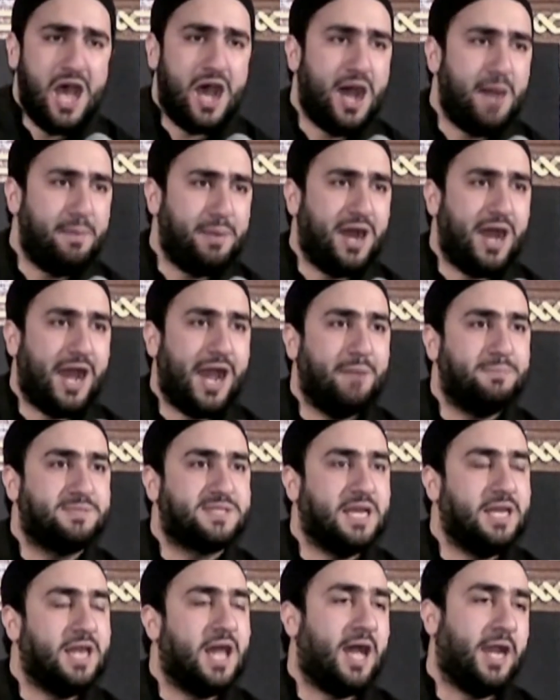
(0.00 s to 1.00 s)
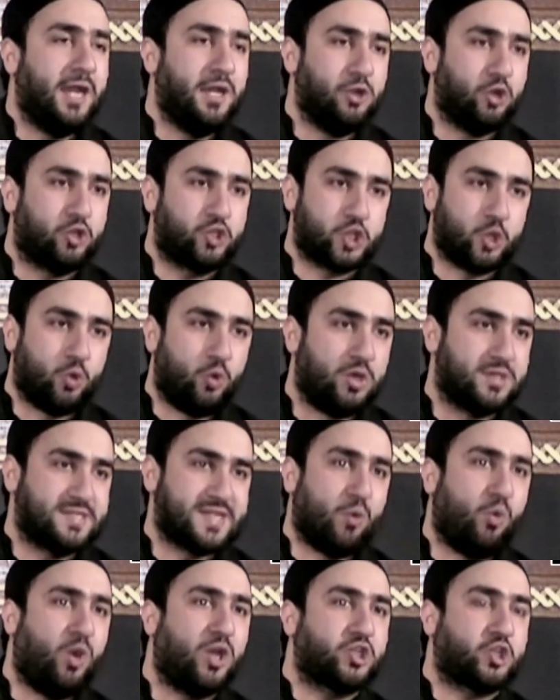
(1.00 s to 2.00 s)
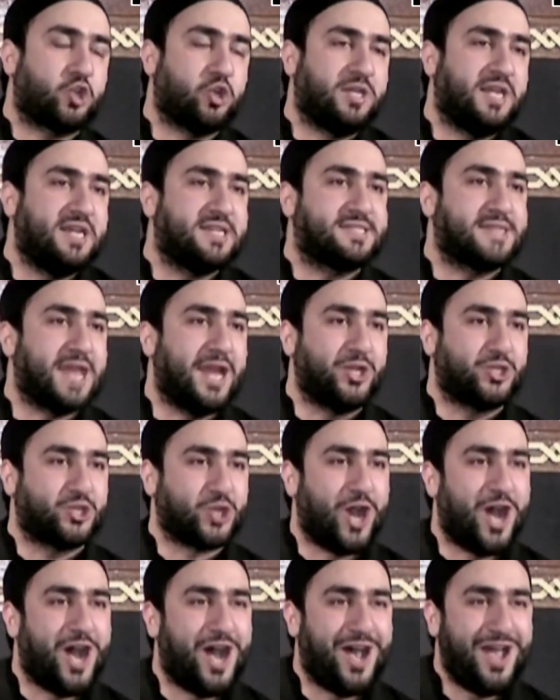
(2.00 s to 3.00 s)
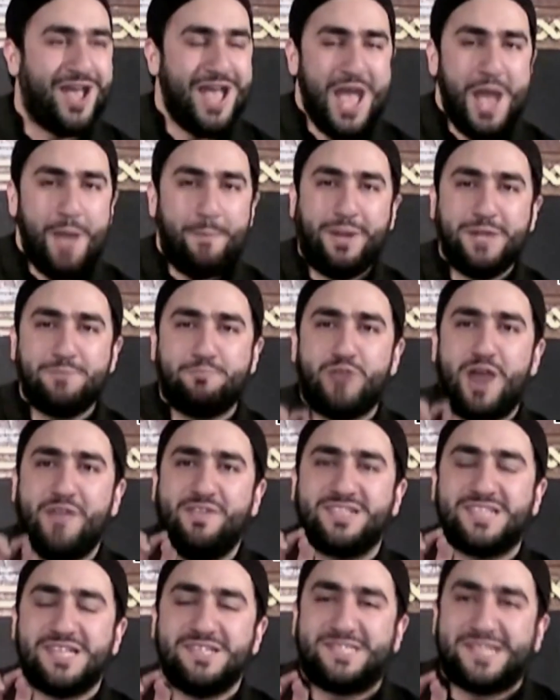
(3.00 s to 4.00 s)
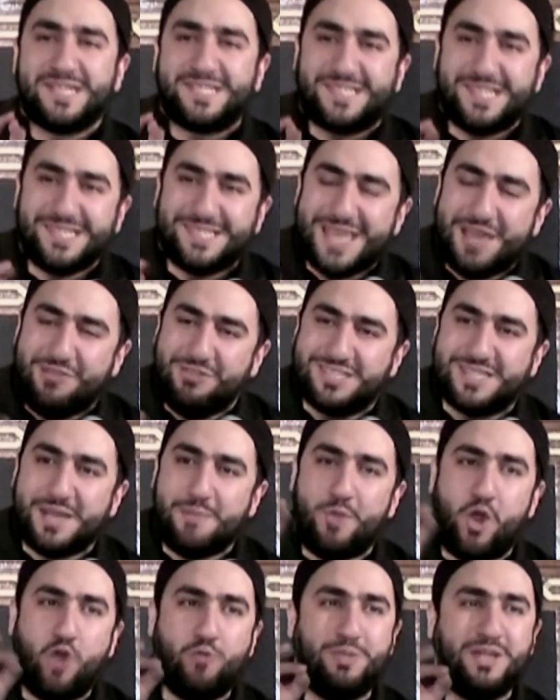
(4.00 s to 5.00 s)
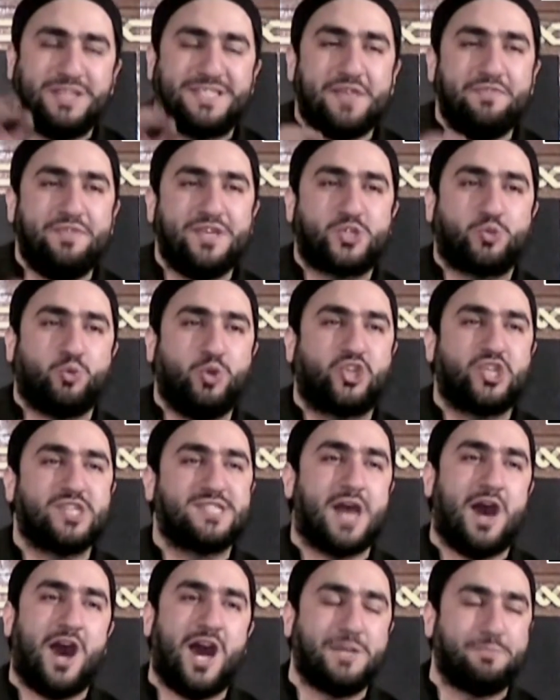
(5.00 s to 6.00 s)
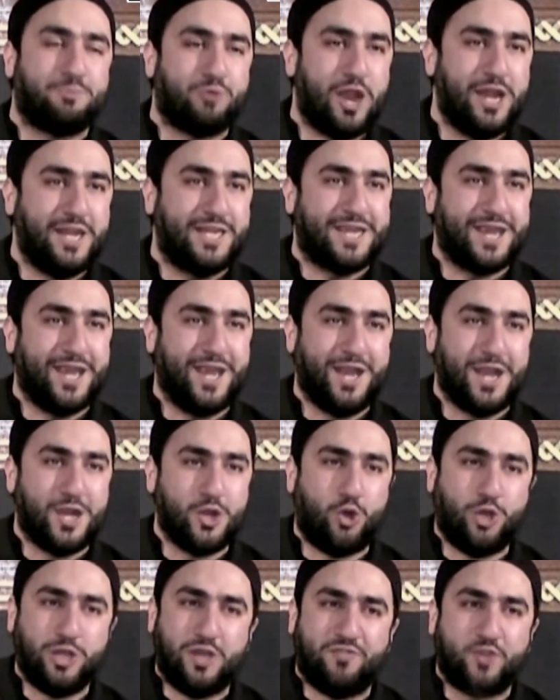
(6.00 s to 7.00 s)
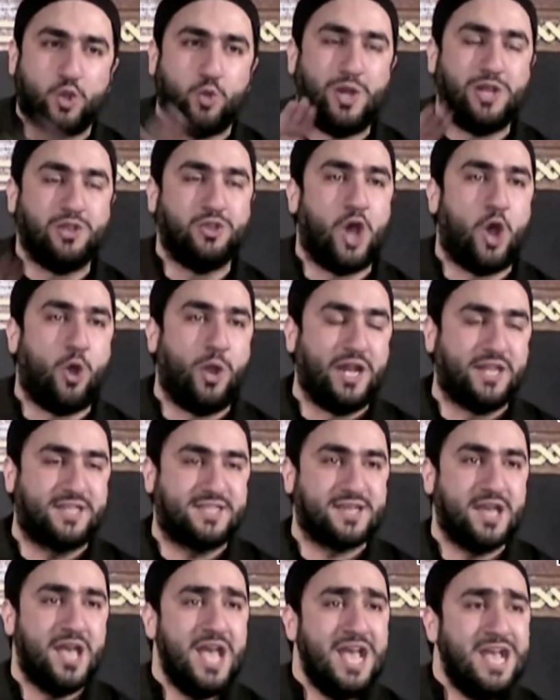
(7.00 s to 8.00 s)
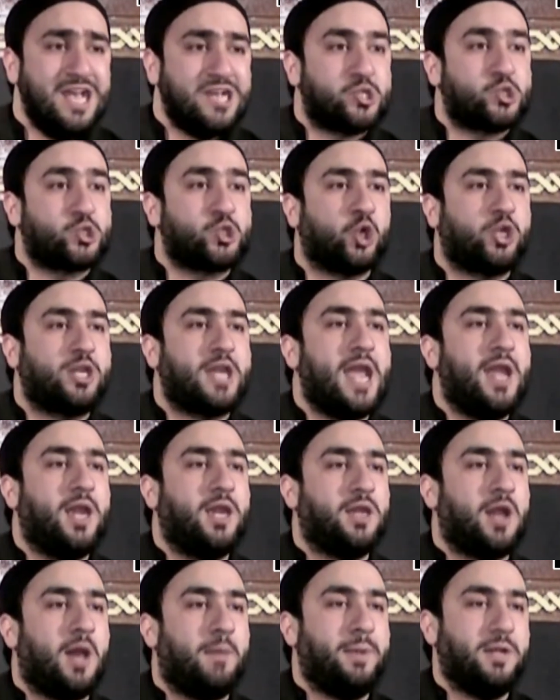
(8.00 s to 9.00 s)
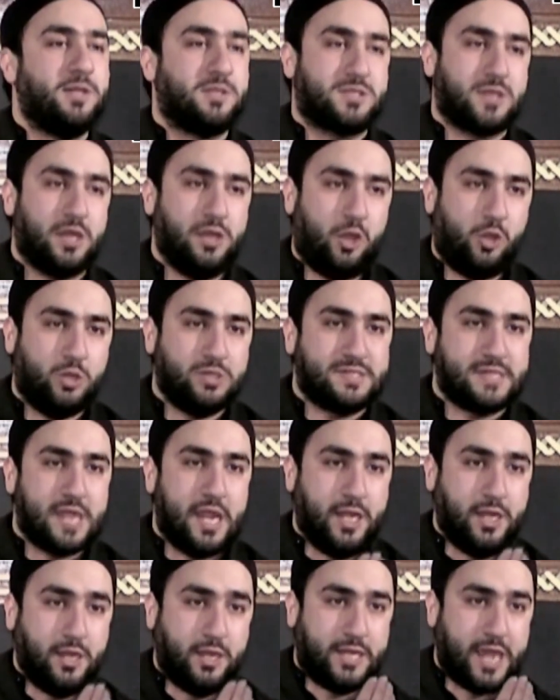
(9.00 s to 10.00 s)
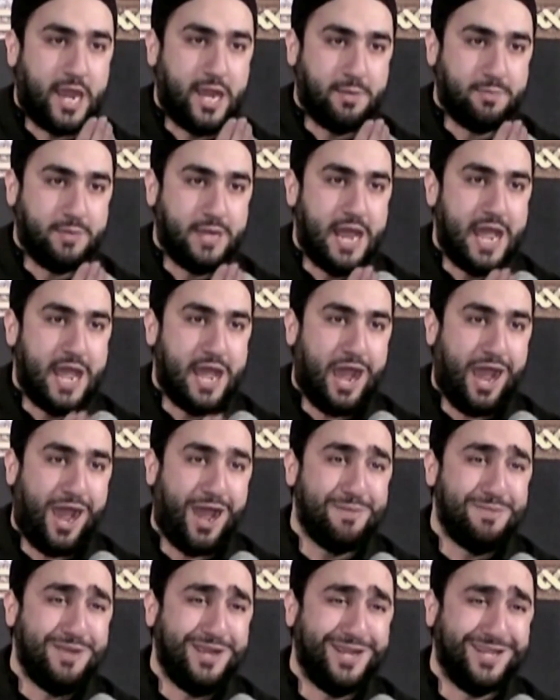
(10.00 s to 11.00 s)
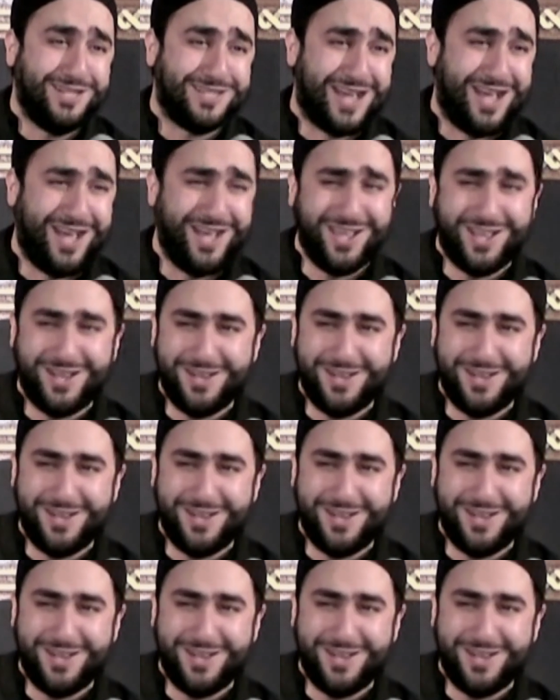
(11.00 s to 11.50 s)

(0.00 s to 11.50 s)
Abu Abdullah, he looked towards her. What could he say to her? But brothers and sisters, there is a moment in this which is heartbreaking, and all of you will know it. Sukaina bint al-Hussein came near Hamida.